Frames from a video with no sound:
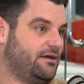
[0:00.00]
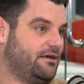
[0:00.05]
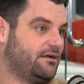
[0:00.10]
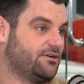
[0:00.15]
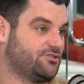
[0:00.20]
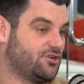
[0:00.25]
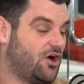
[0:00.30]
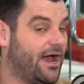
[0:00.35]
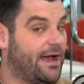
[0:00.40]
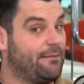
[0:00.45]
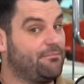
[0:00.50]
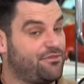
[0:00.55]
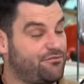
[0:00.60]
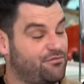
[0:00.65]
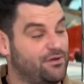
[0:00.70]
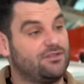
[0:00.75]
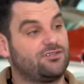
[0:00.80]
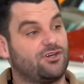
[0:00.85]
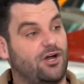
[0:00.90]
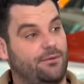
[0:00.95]
Because I am
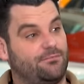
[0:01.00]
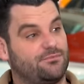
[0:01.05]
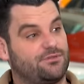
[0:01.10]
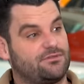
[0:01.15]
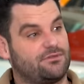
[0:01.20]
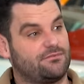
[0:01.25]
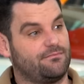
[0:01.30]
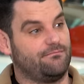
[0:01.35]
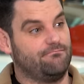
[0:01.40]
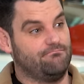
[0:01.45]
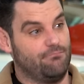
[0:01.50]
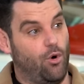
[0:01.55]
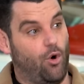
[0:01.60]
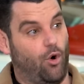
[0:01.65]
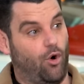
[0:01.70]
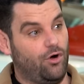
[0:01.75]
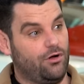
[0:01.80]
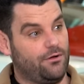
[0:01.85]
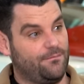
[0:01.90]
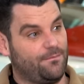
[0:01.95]
three times
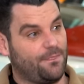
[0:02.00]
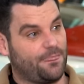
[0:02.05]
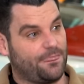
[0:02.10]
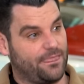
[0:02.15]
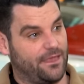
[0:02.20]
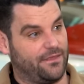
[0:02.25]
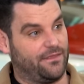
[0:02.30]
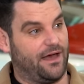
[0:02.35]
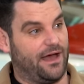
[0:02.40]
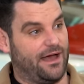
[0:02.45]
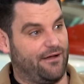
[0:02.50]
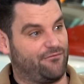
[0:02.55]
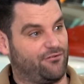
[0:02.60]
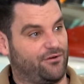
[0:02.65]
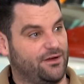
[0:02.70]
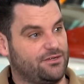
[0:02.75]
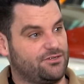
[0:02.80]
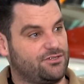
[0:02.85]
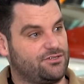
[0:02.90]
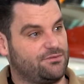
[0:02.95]
more than the
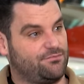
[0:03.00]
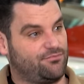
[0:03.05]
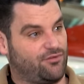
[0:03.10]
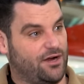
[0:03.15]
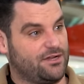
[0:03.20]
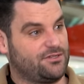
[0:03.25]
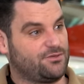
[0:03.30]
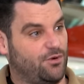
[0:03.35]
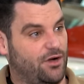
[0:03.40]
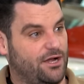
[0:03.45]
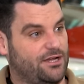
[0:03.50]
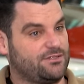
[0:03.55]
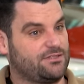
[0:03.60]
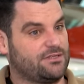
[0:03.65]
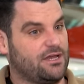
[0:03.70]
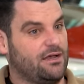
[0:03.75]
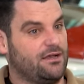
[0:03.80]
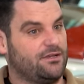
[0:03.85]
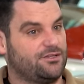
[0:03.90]
average price-wise.